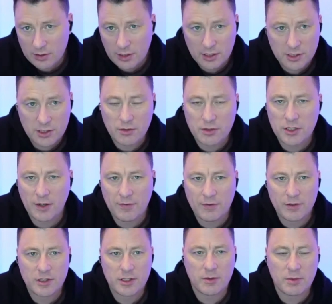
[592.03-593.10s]
does still suffer
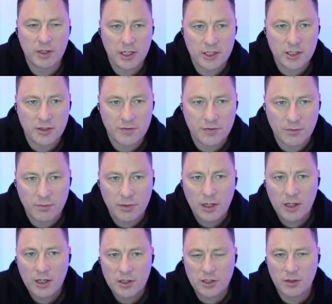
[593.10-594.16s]
in some cases from
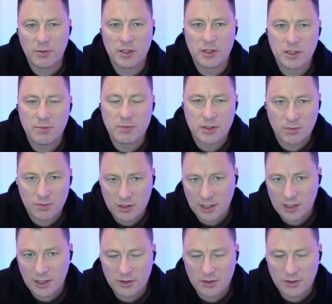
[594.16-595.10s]
similar symptoms, like,